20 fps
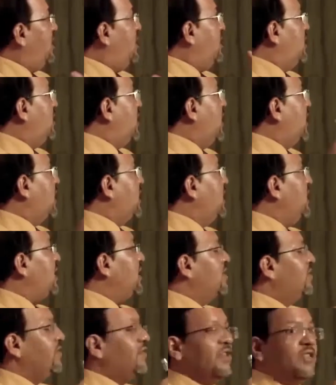
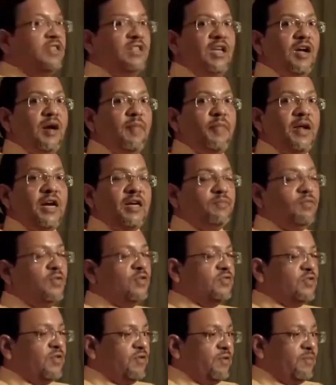interacting with the upper
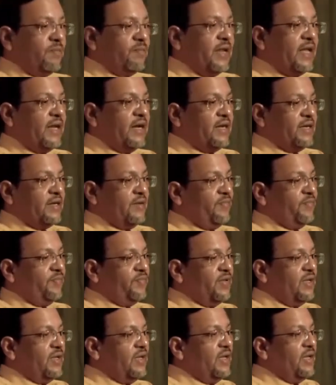atmosphere of a planet.
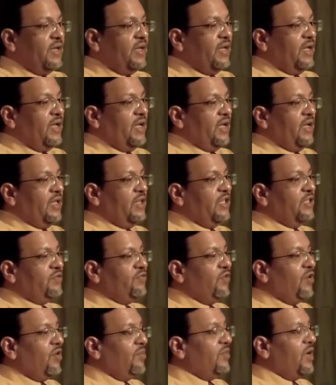This
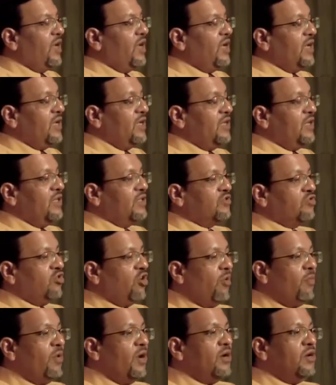phenomena is
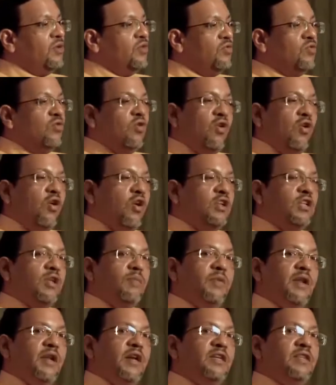common to all the
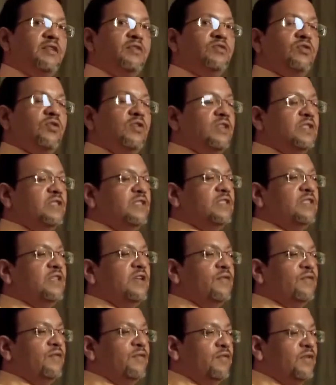planets in the solar
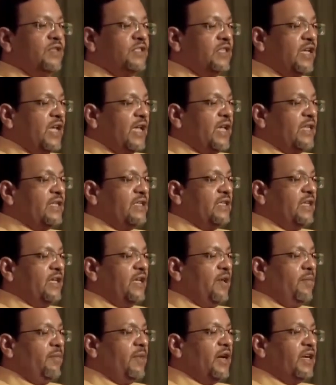system which has
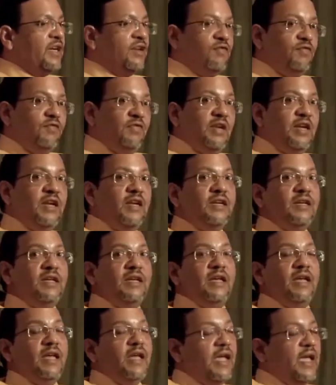a magnetic field
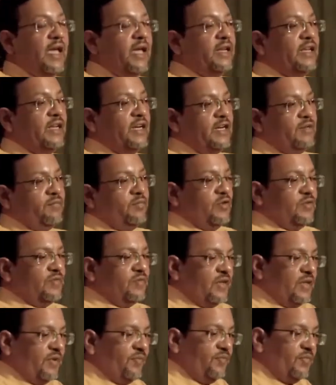and an
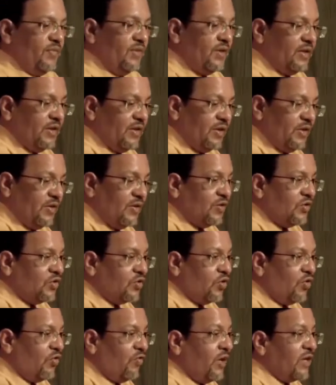atmosphere.
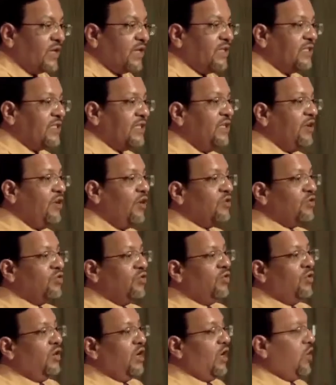So, one can see
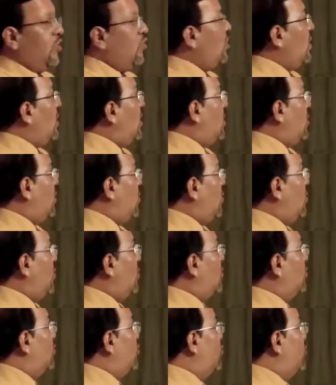also aurora
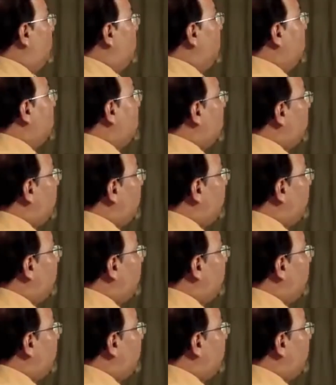on Jupiter,